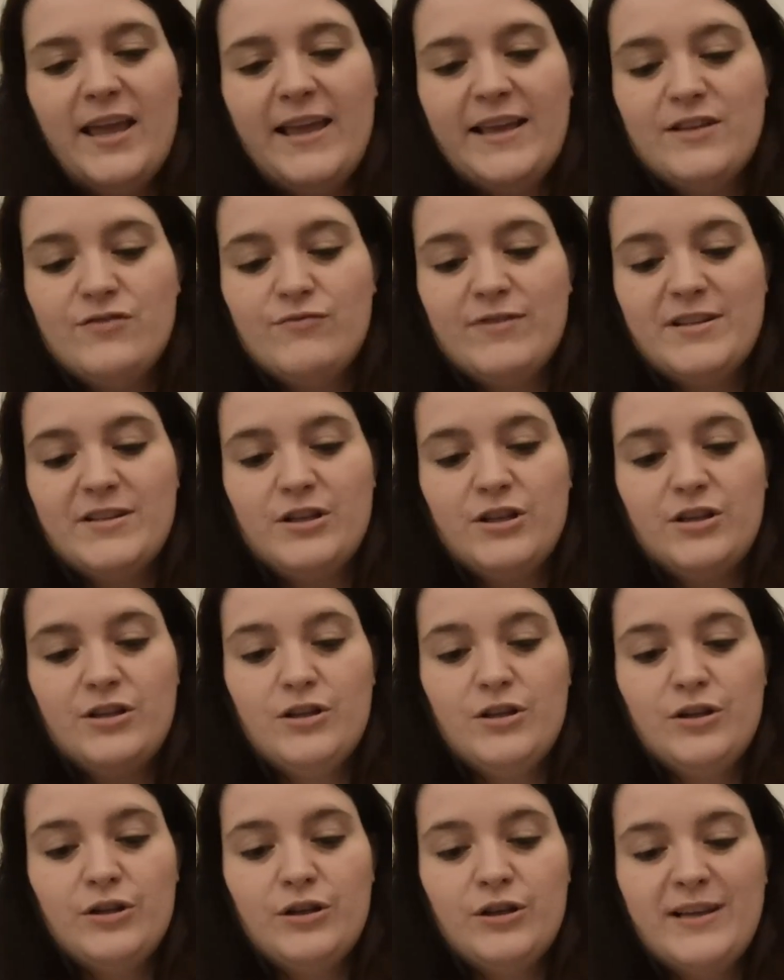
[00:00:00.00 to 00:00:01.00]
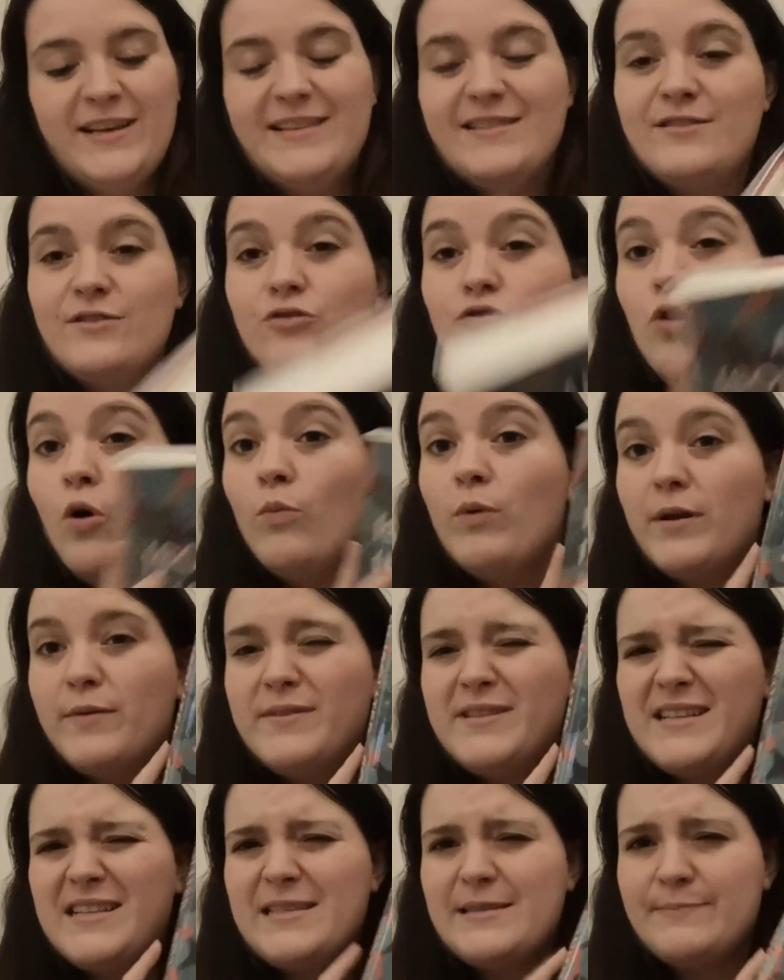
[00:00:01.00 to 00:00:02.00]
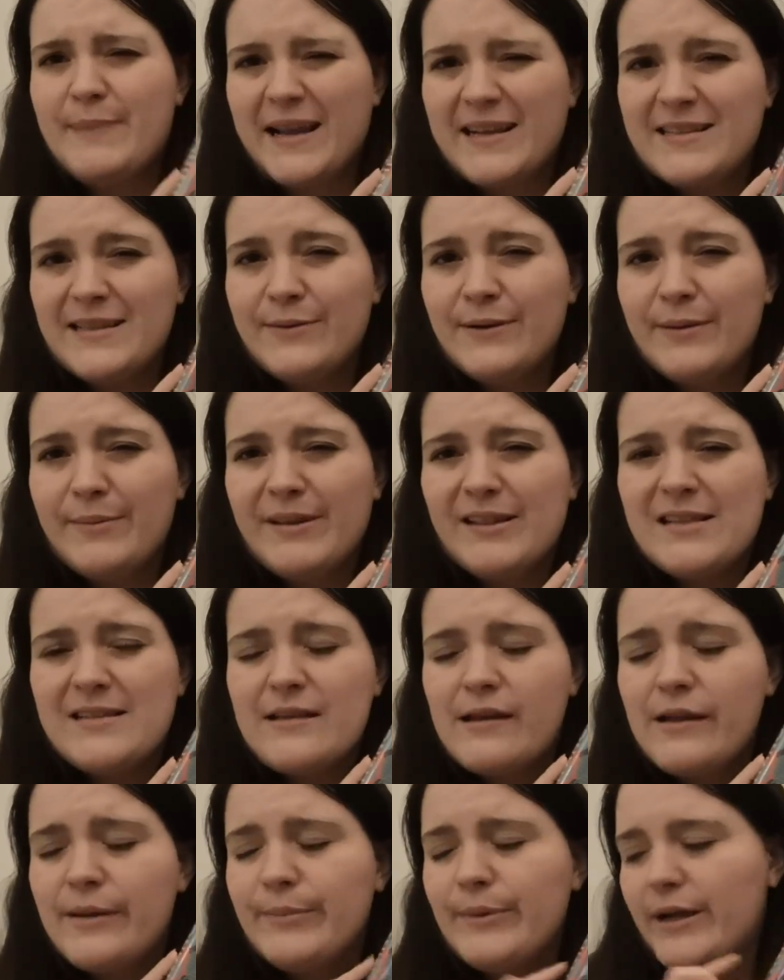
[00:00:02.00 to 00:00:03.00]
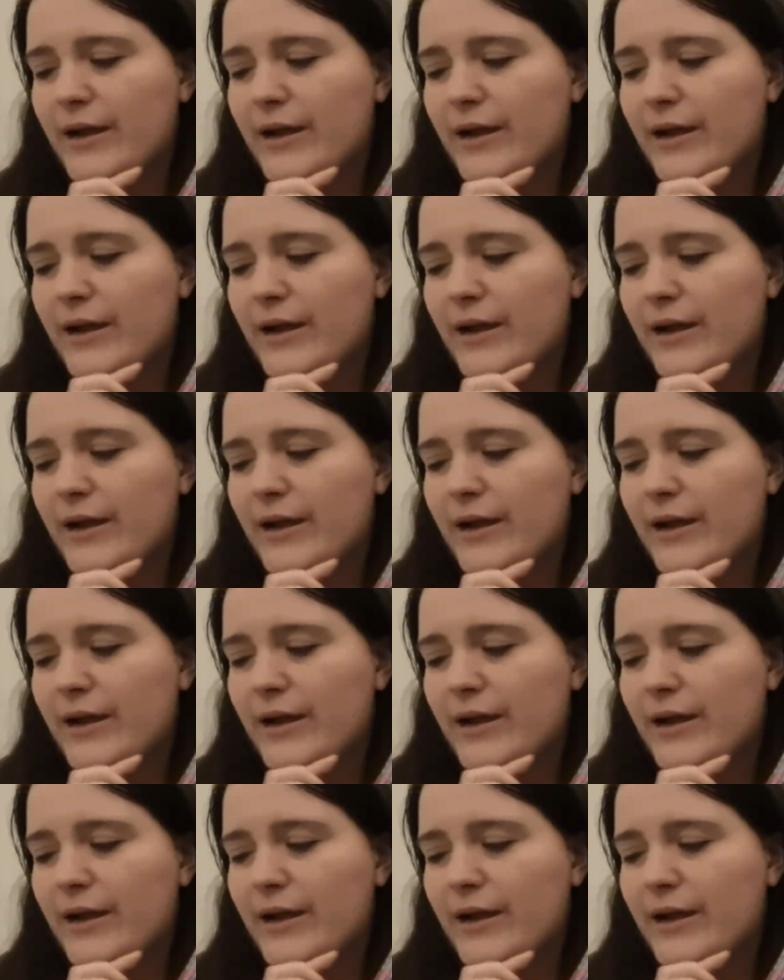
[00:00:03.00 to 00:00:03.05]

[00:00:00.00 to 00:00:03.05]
is not what I was expecting when I picked this up.